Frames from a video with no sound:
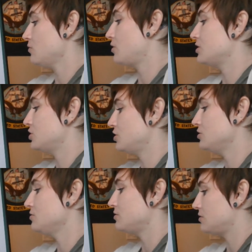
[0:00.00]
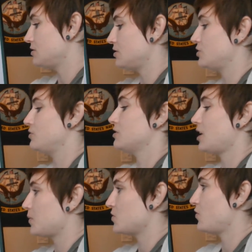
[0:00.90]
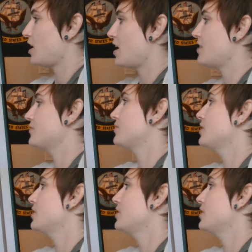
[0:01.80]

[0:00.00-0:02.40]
1, 2, 2 times 5,